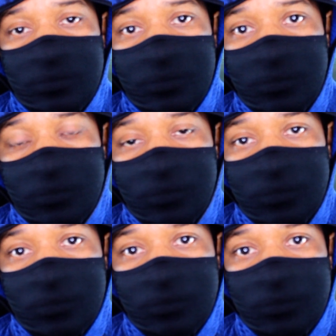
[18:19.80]

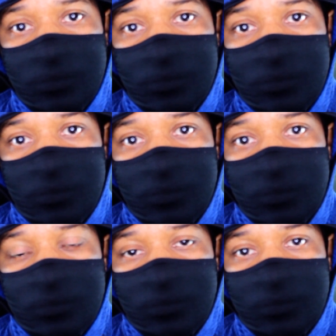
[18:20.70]

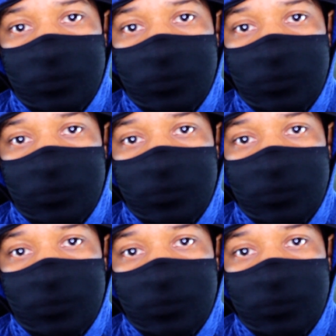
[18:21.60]
Nothing is said.